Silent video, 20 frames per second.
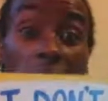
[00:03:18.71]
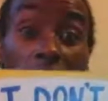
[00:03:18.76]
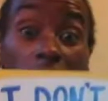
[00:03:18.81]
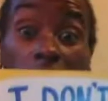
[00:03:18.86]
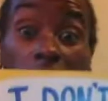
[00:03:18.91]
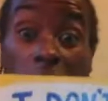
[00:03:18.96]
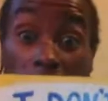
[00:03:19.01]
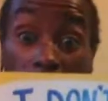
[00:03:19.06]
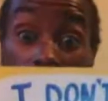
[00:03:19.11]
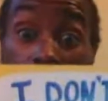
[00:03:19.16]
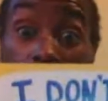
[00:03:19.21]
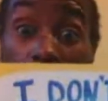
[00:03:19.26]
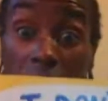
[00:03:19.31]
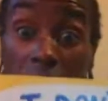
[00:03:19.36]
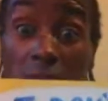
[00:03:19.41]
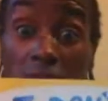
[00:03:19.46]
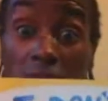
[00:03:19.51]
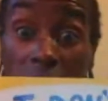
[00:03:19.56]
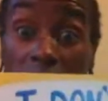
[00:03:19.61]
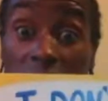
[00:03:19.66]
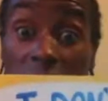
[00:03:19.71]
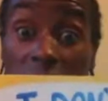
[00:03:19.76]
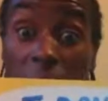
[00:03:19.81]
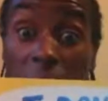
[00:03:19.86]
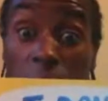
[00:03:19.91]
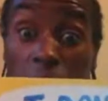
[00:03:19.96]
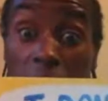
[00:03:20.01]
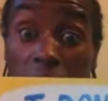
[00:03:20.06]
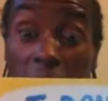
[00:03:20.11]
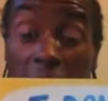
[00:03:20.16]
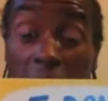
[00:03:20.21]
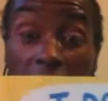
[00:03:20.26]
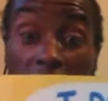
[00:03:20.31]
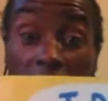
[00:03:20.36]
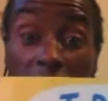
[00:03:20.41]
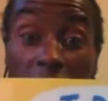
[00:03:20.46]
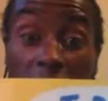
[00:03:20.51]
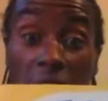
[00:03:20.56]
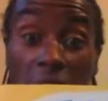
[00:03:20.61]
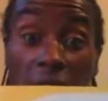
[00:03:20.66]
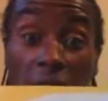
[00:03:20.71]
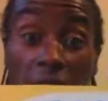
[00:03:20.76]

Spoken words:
They mean the same thing.